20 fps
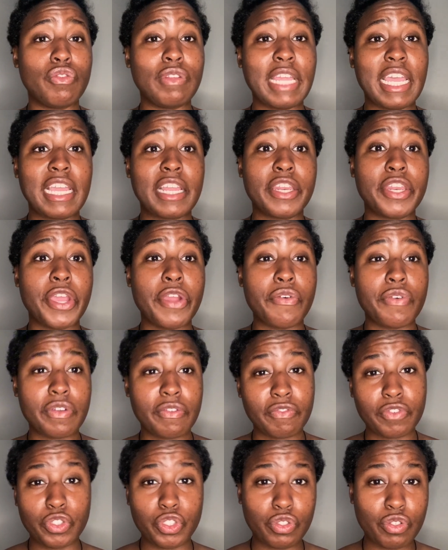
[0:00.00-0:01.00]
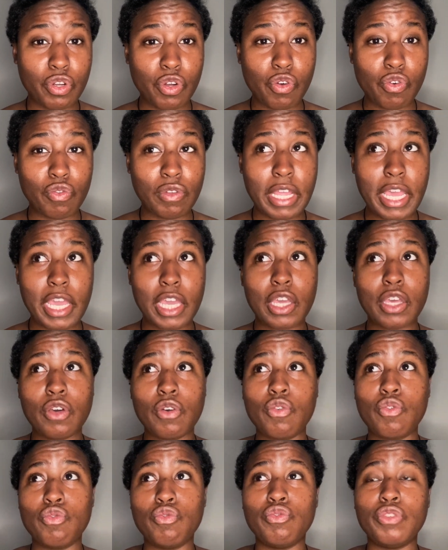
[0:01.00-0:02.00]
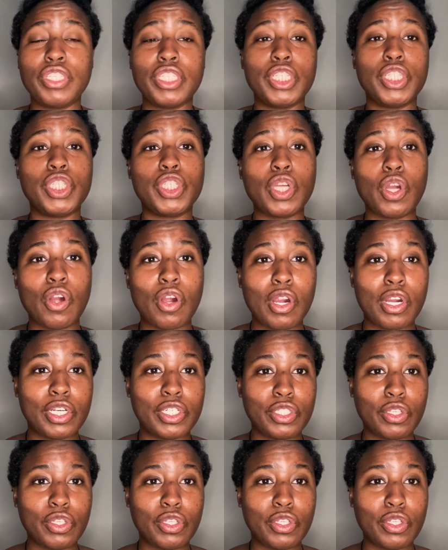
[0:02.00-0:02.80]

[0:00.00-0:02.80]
like narrative control, like who's in charge.